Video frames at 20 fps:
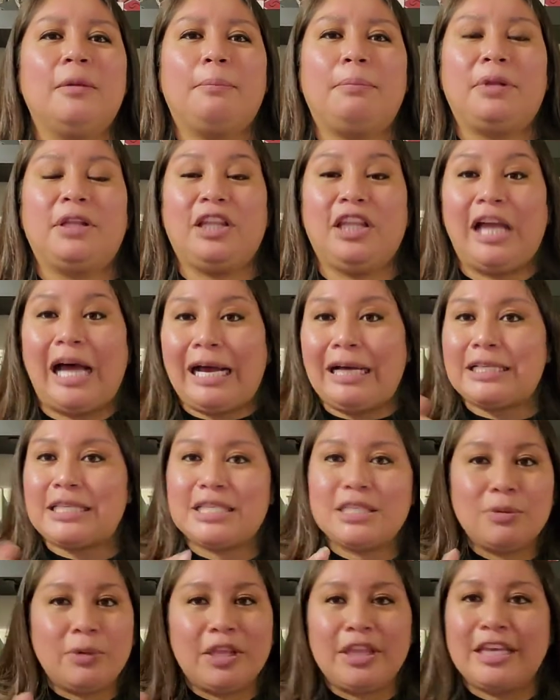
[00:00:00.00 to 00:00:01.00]

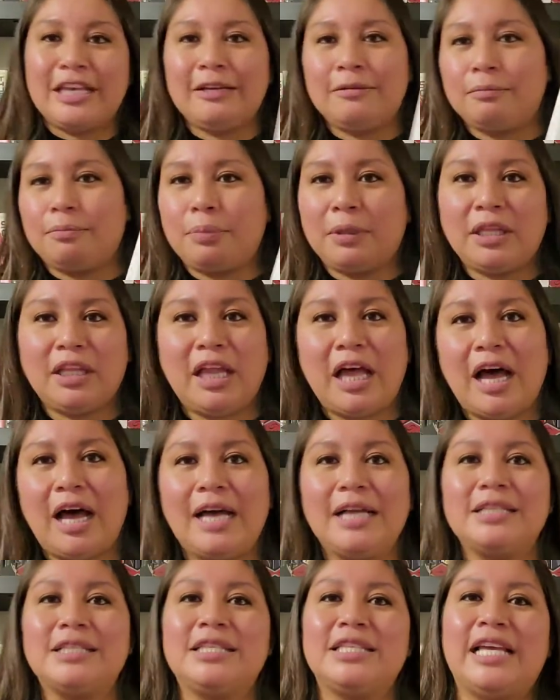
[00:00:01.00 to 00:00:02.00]
plots within
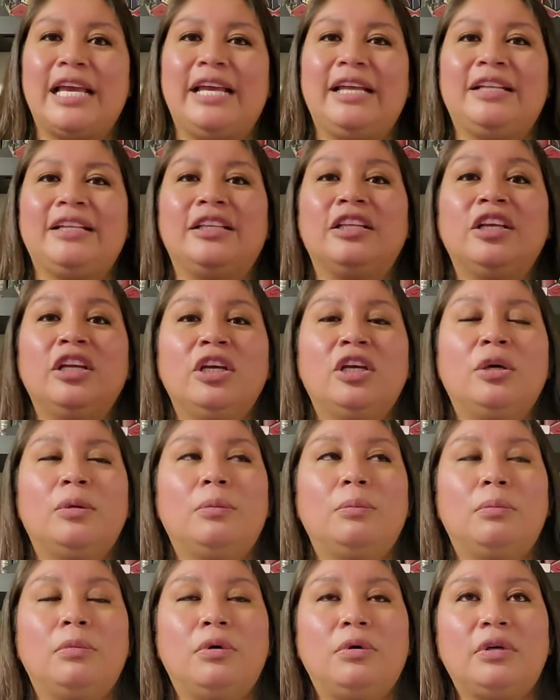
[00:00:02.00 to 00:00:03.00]
plots, and
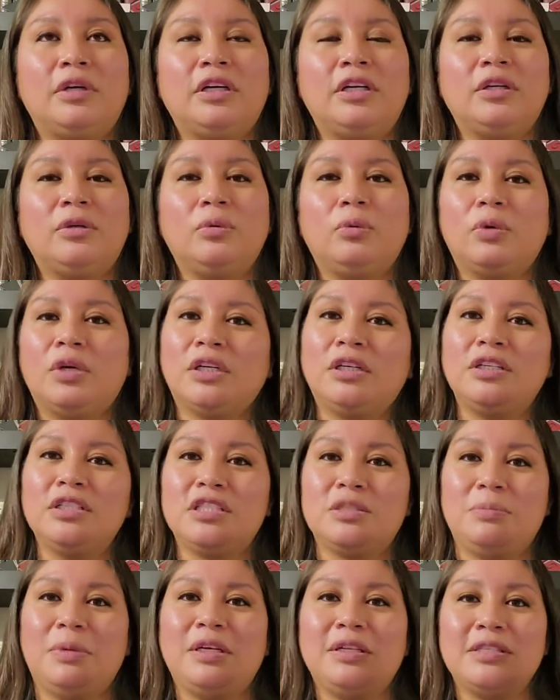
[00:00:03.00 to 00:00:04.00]
more
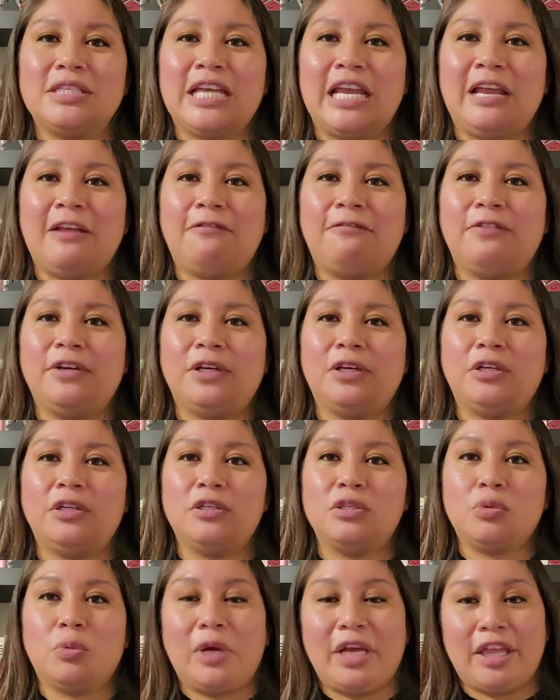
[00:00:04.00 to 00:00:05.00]
world building
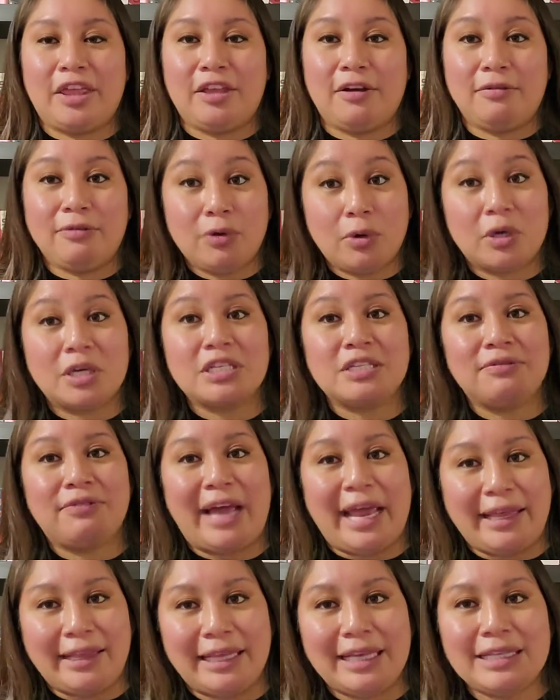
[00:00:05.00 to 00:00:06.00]
filled with, of course,
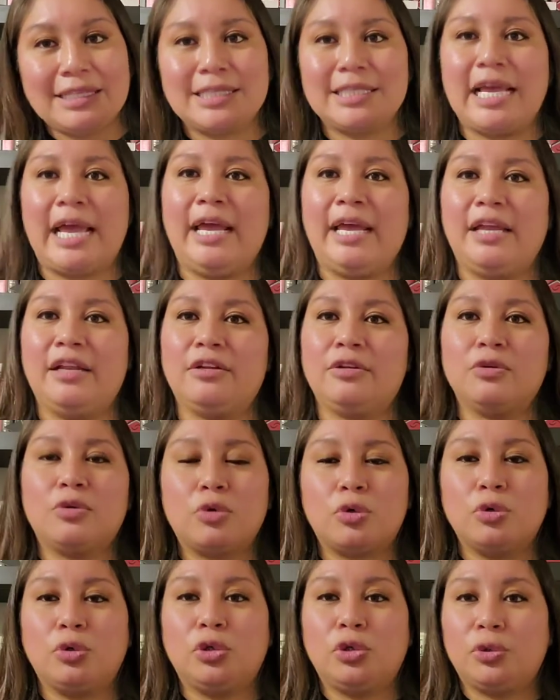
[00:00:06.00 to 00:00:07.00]
violence and
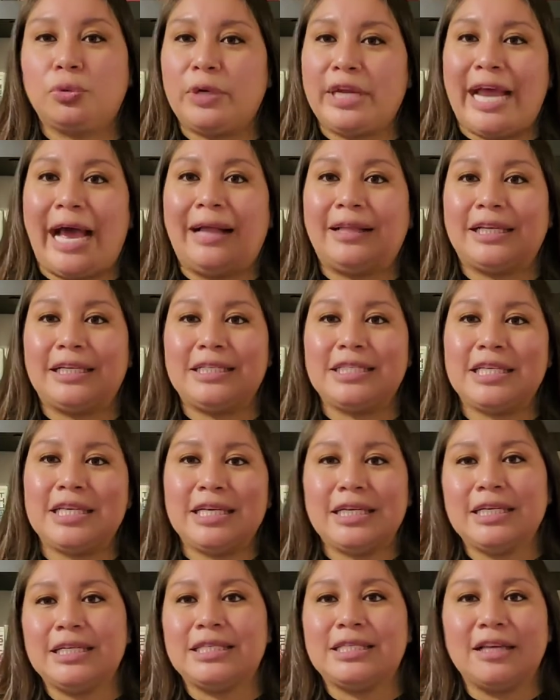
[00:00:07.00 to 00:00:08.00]
cruel
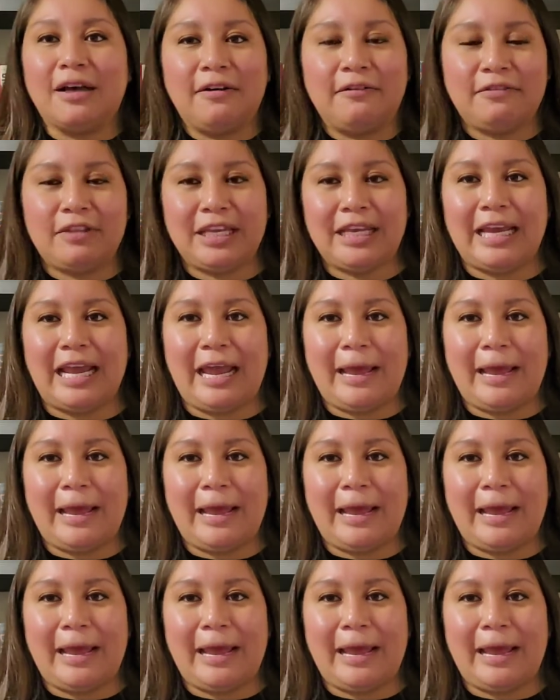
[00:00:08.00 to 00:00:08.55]
realities of the